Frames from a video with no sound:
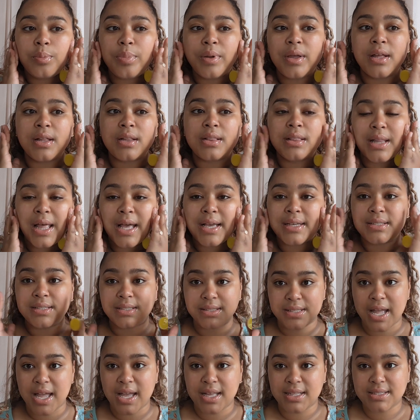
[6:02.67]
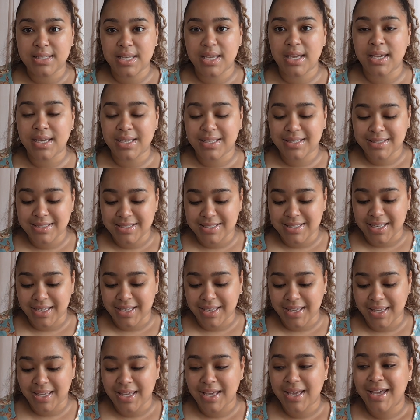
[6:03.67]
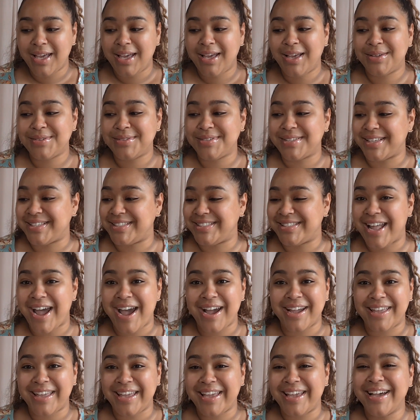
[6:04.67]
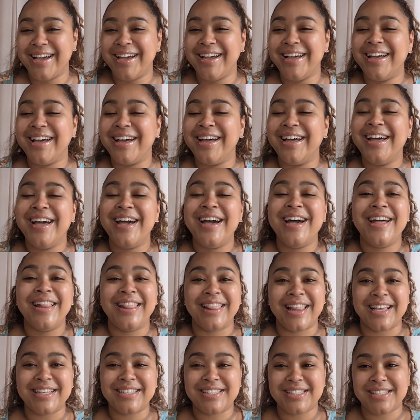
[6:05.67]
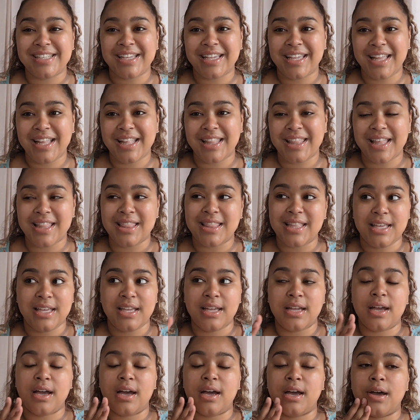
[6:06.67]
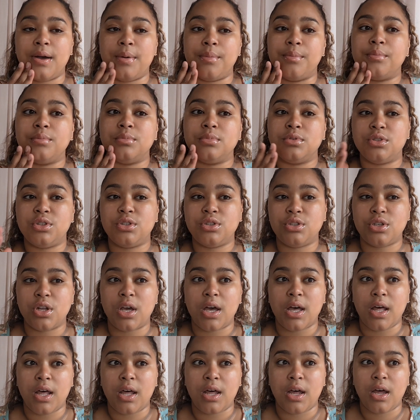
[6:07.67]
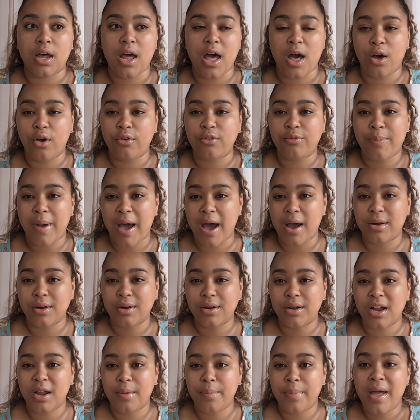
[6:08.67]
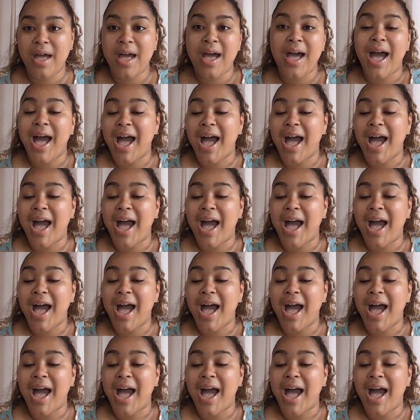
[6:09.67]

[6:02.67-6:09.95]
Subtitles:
bit less sticky. This is a stacky, less sticky than the e.l.f. Power Grip.